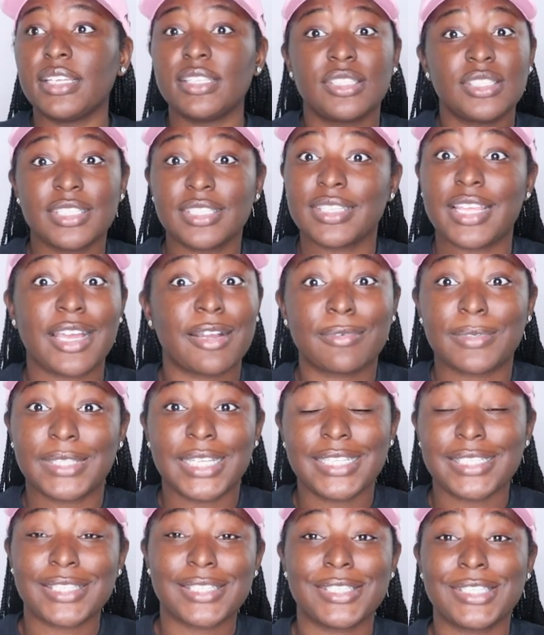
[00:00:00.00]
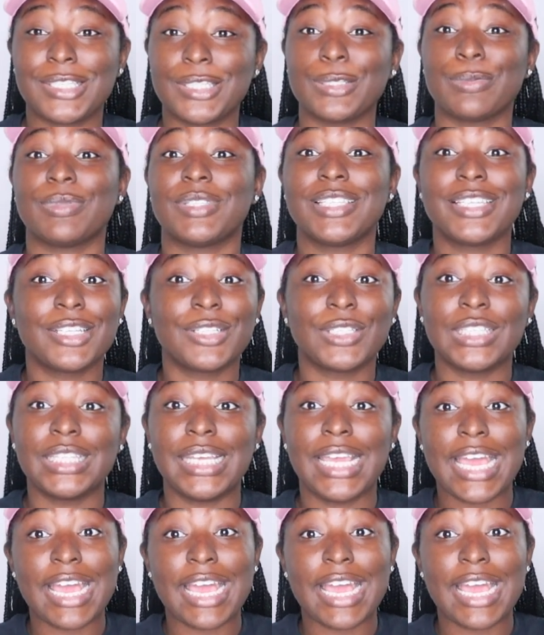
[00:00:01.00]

it's just like a relationship, literally.